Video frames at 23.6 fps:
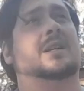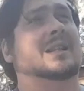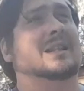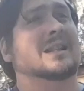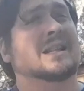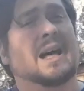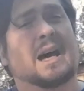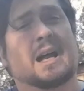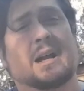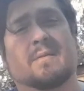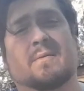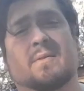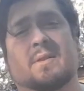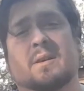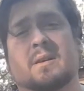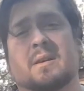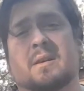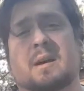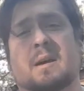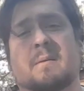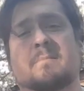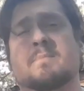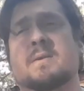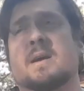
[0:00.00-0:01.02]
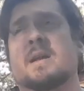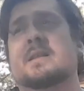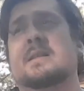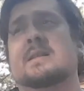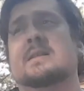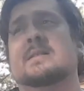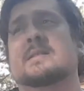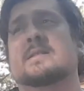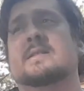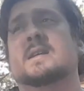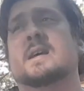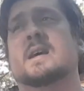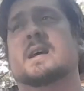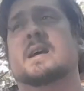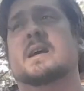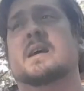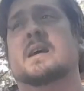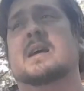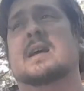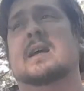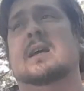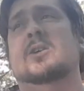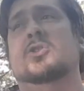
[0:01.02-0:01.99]
a lot of the opinions
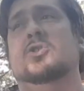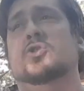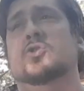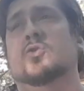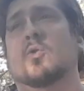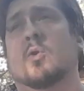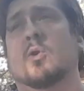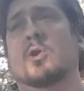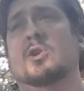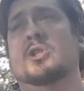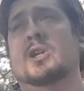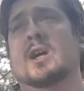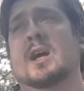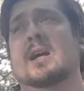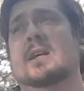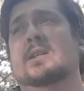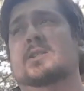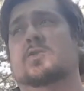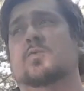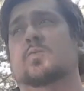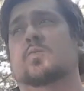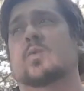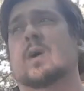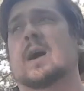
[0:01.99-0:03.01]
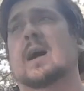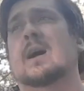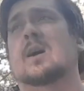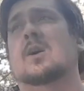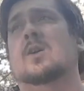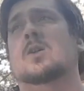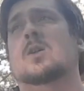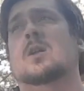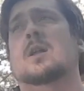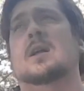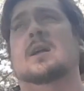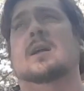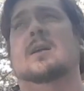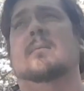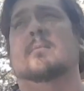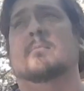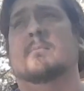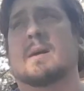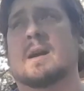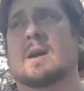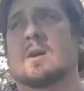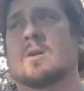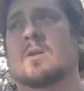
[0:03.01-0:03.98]
in Georgia as well,
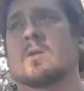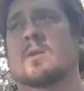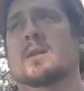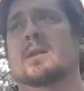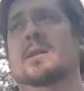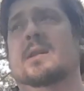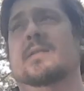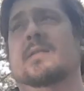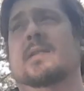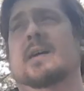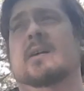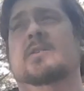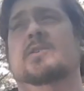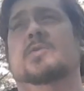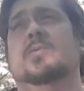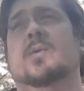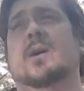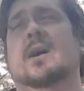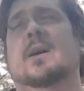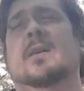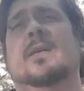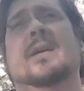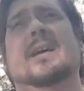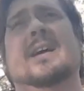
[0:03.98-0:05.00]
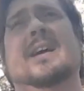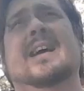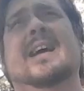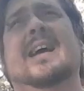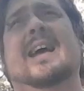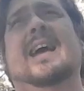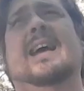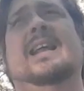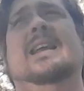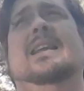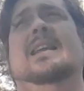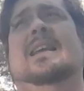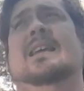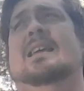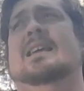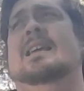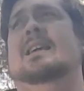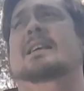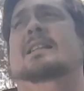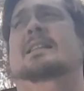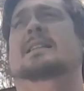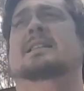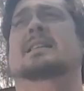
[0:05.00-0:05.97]
Maryland in there as well. And
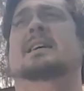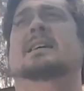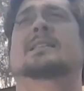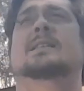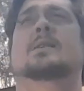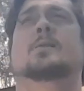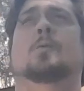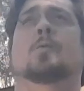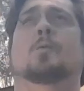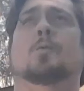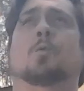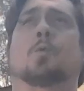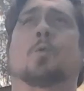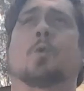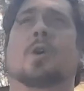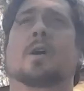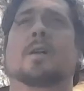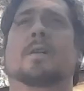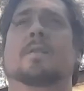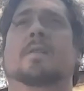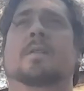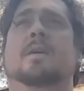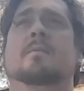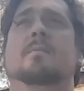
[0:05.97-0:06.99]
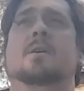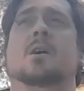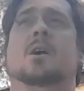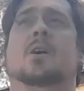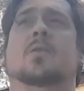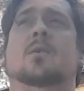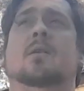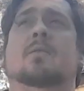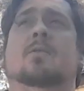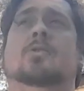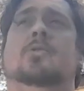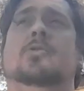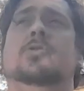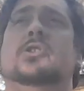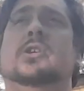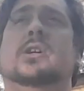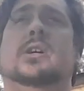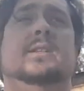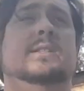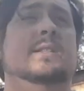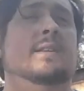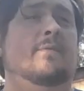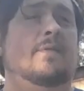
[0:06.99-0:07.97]
he doesn't want the American
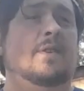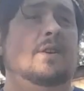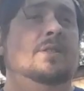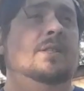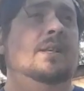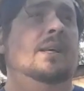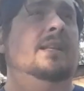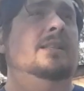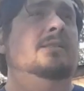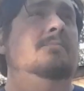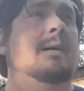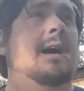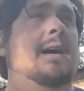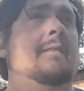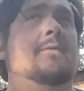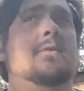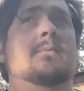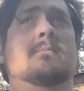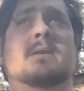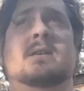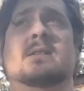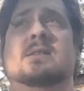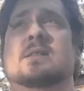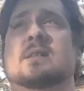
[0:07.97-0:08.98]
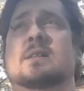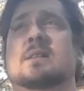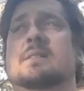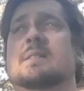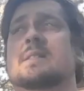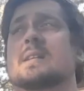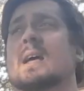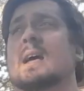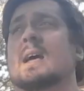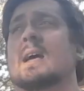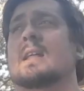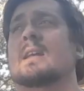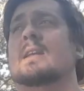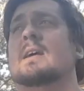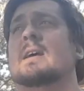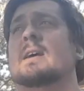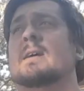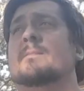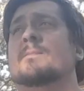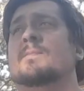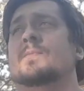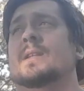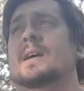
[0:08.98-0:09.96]
Revolution because he feels like it's bad for business. And
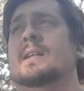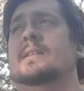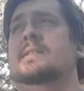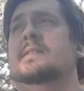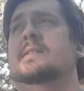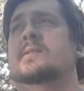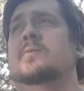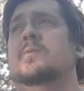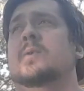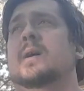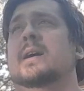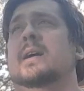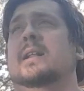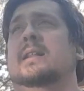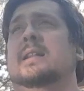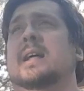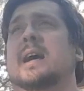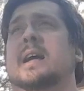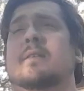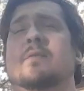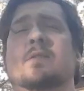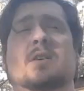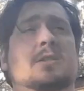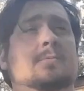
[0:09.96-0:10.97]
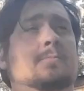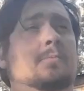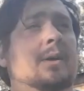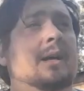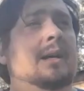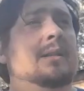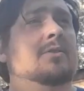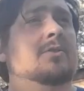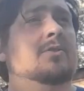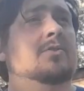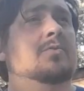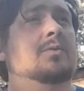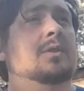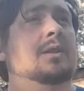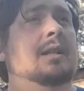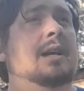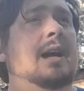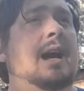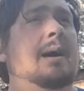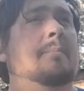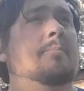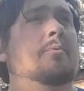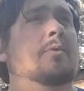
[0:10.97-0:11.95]
that's the way a lot of these planters
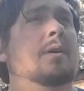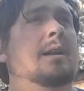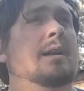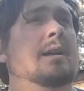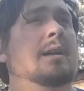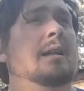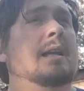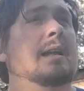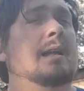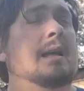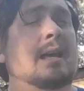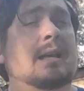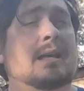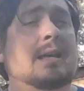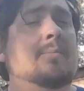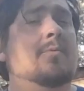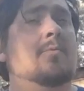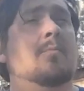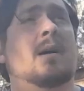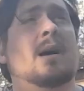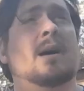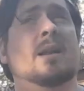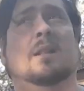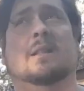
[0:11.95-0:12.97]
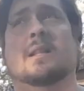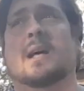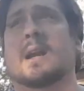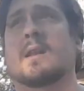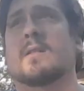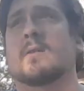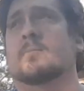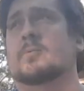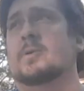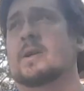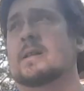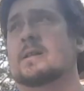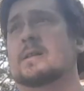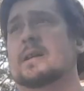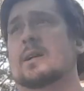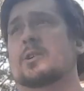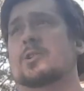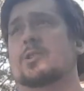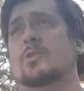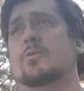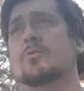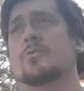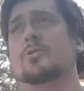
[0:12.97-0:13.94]
really operated. And keep in mind, a lot of the
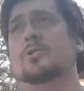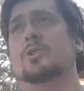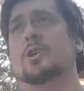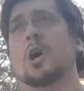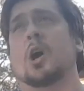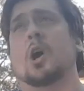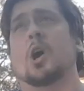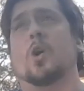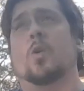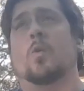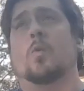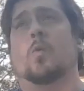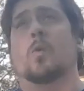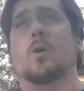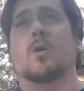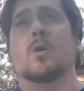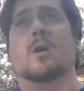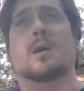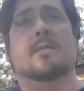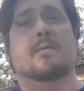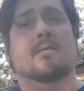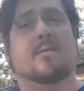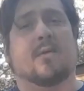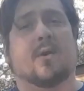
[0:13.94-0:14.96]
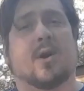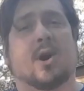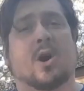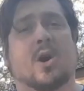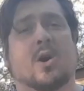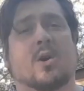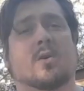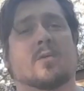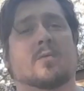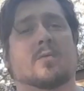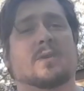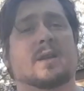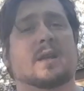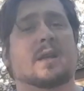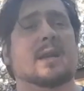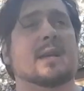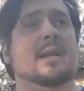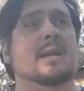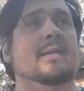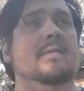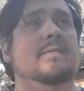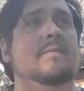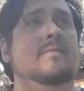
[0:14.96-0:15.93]
plantation owners were involved
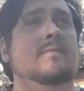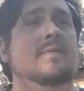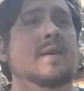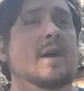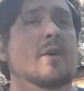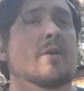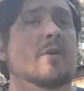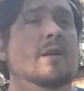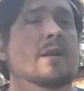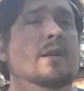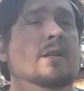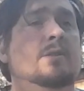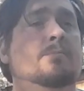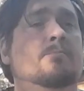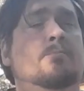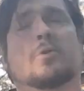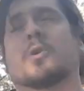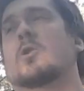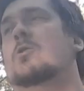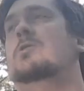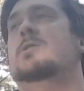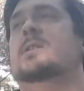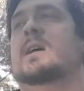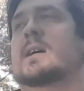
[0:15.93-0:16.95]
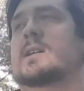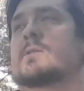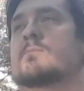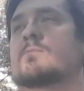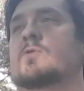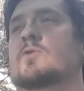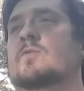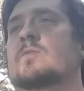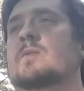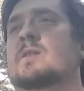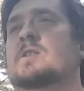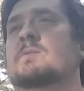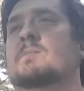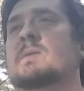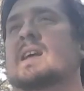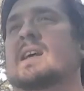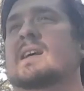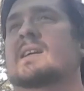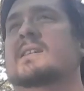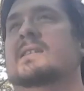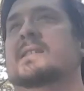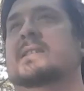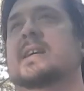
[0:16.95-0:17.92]
in various protest movements
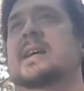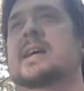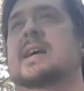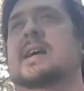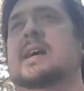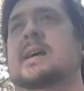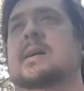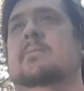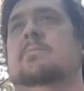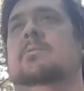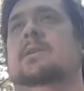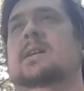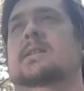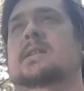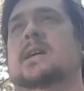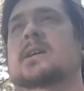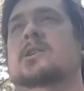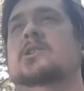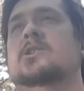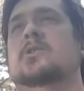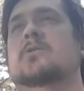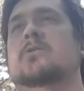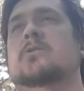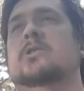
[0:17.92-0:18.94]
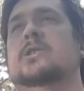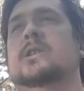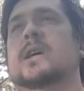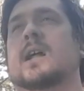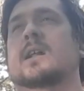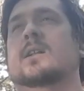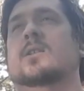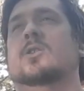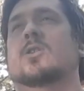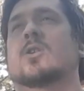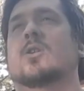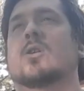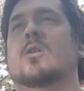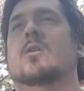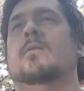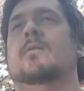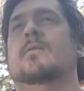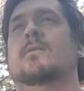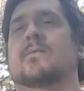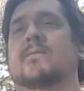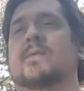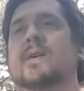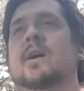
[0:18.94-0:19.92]
because plantation owners had
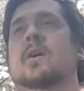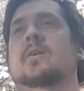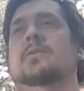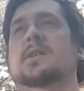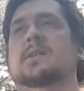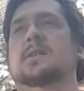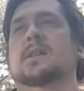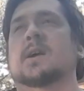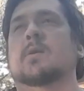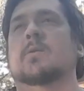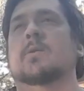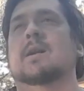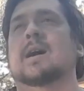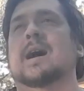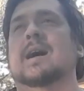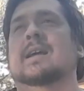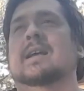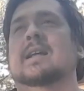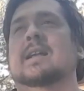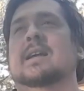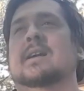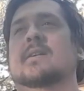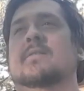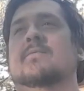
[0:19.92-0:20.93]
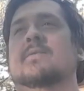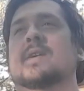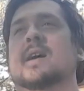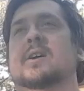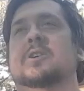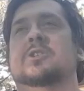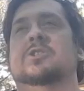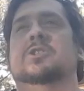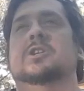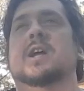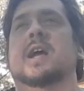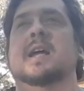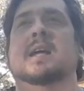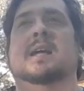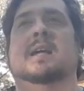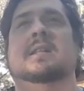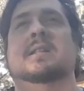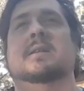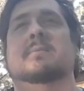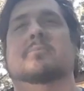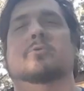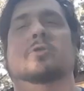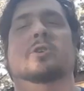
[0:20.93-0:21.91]
long felt that they were not getting a fair shake
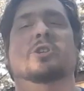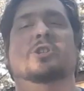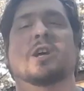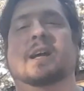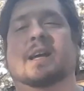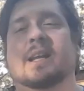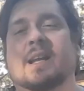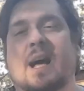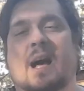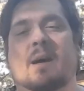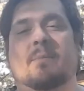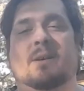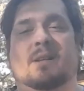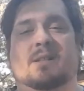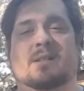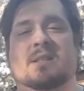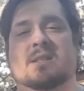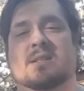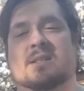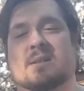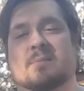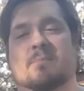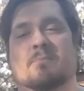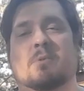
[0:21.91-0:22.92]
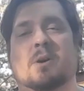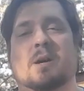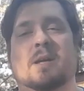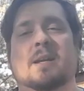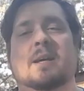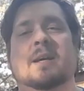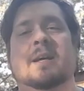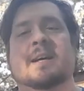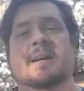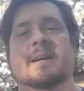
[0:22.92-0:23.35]
in the British economic system. But